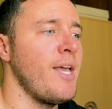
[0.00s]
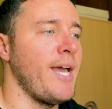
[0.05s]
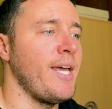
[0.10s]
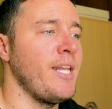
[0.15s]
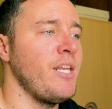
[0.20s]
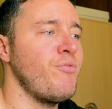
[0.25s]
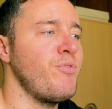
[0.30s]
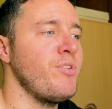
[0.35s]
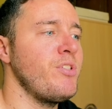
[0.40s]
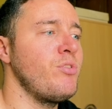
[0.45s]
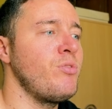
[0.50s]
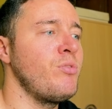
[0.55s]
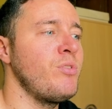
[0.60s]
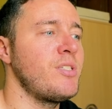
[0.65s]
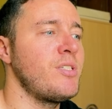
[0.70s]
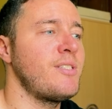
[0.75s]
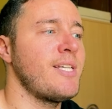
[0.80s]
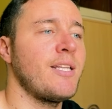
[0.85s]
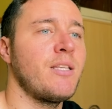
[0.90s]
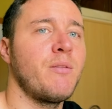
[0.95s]
And if we do
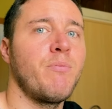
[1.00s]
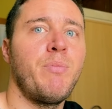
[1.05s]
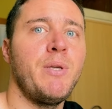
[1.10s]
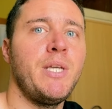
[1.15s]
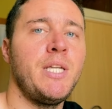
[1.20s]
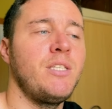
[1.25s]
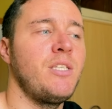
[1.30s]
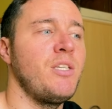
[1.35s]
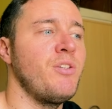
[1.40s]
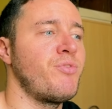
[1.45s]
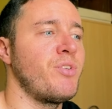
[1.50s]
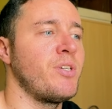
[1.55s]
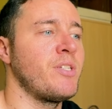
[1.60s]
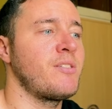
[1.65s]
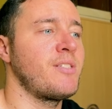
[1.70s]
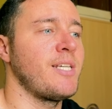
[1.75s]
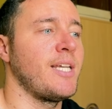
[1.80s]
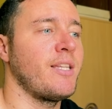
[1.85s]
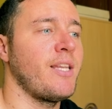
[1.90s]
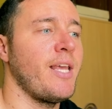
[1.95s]
set B
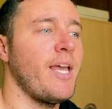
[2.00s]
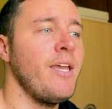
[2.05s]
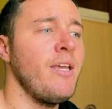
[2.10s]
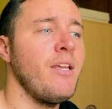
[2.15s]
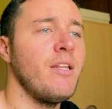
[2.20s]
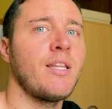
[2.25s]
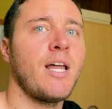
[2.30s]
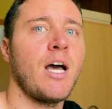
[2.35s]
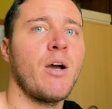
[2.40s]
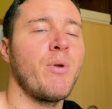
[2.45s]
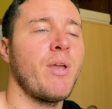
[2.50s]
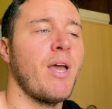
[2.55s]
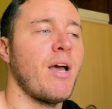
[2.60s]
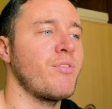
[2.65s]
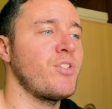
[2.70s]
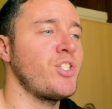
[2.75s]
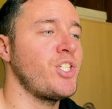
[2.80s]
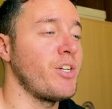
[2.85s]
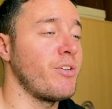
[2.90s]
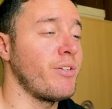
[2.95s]
difference set A, now we
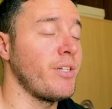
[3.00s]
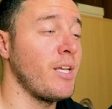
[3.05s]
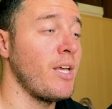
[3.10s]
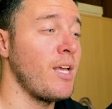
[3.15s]
have cherry.